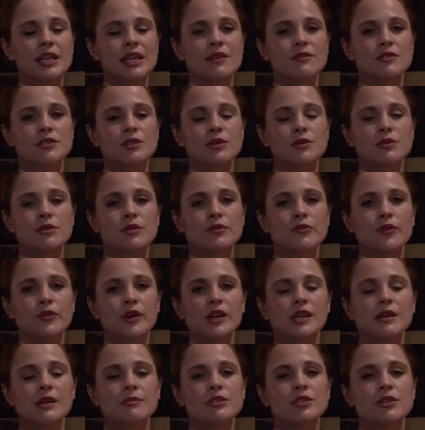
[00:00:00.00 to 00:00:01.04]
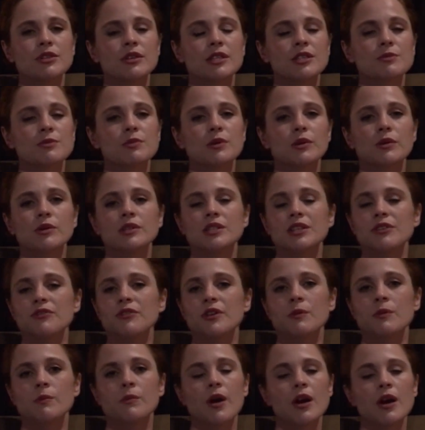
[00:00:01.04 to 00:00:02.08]
gives you the freedom to explore
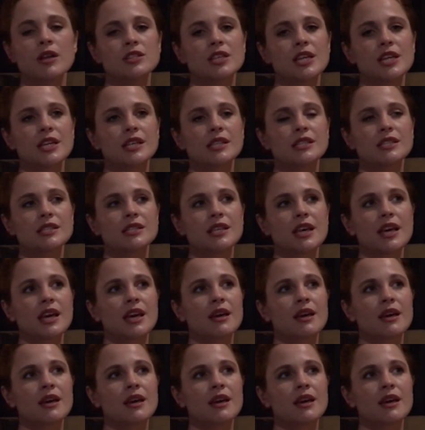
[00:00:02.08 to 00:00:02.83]
different projects,